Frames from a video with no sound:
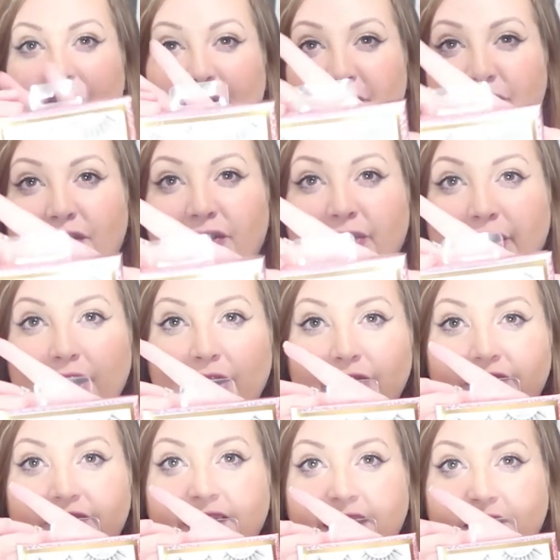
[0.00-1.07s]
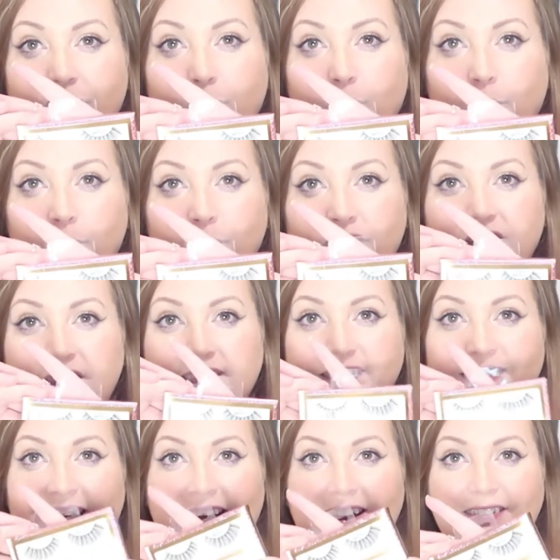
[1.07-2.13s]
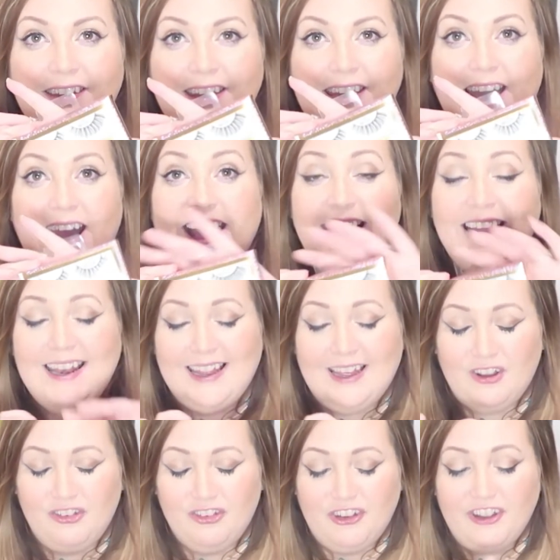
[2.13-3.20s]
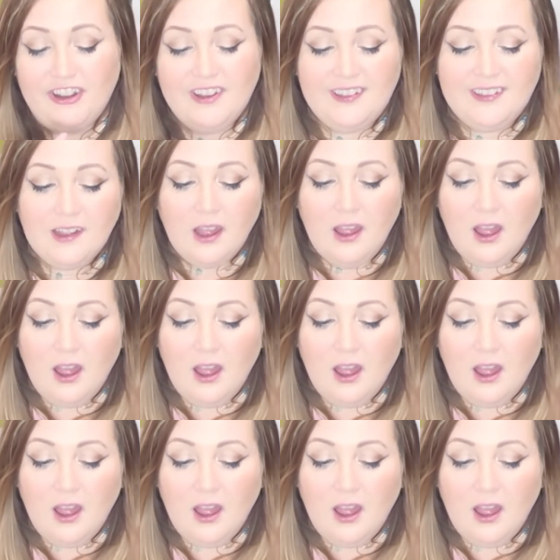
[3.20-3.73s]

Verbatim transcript: So she's included these gorgeous Tatti eyelashes.